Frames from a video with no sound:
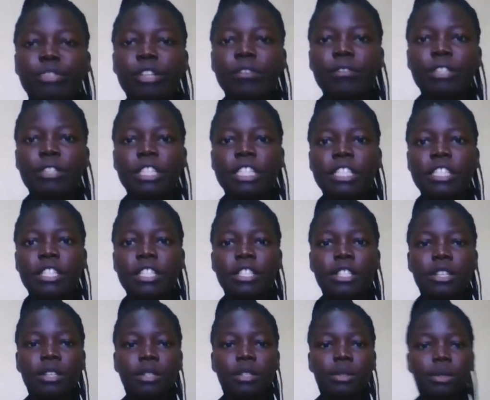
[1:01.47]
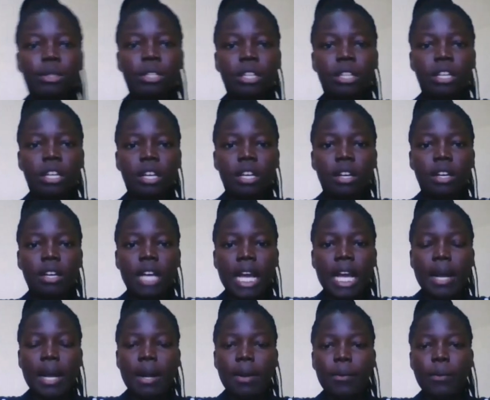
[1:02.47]
For the total,
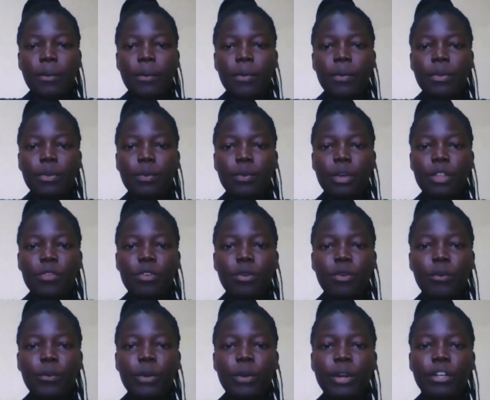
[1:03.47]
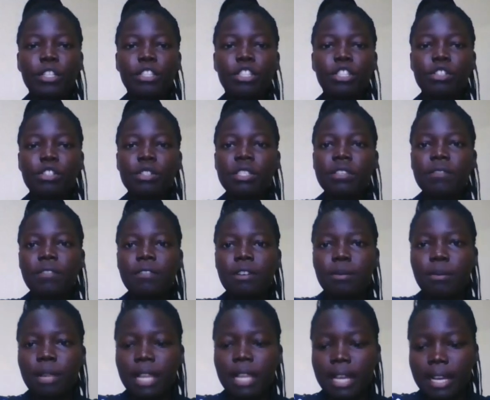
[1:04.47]
we're going to use the
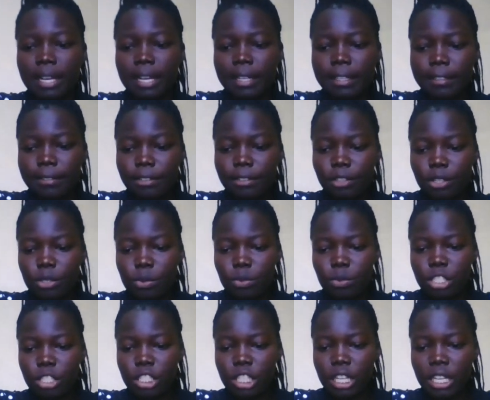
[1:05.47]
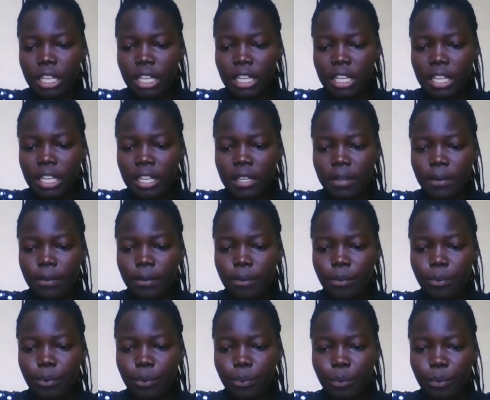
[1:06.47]
formula, of course, we shall
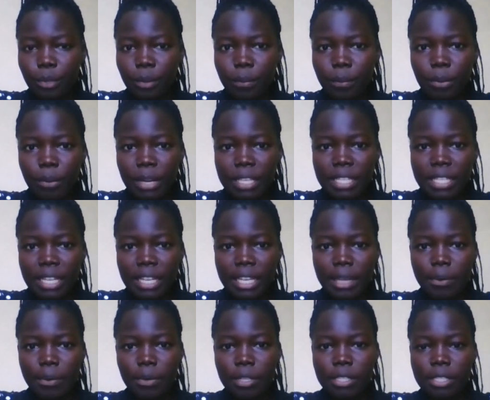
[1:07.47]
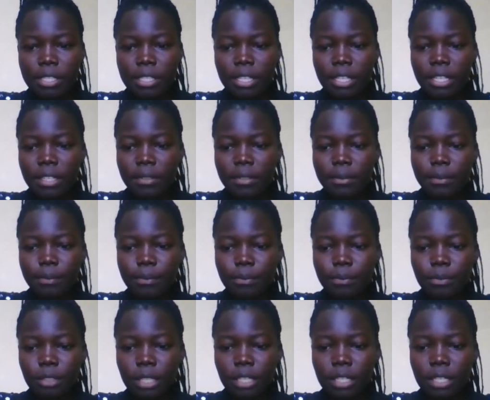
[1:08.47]
press an equal sign.
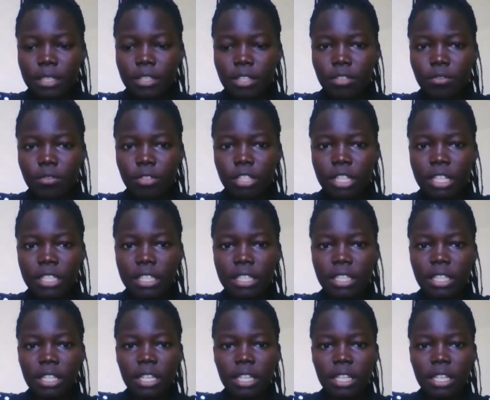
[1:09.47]
Sorry for that.